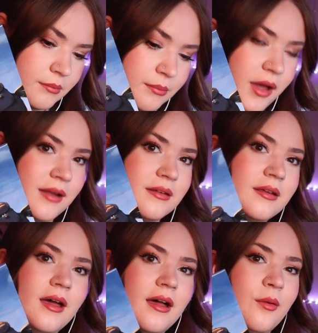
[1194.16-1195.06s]
But
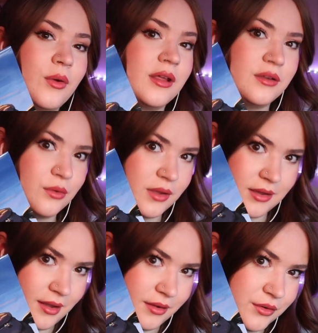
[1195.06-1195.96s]
what I do like
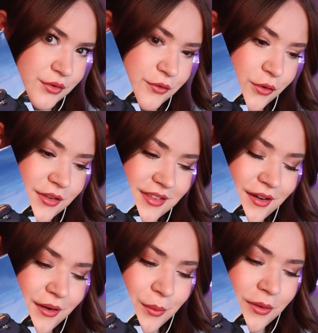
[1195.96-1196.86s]
calendars for is the
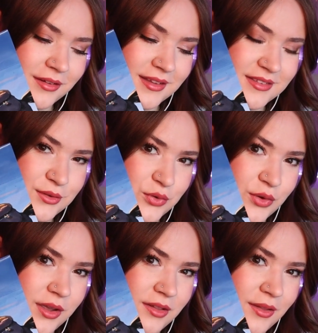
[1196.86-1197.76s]
artwork that's
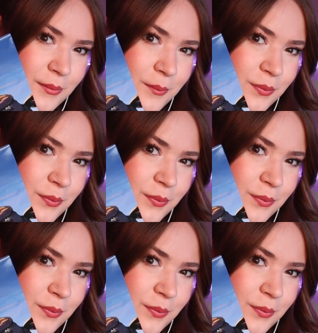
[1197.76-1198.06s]
usually in them.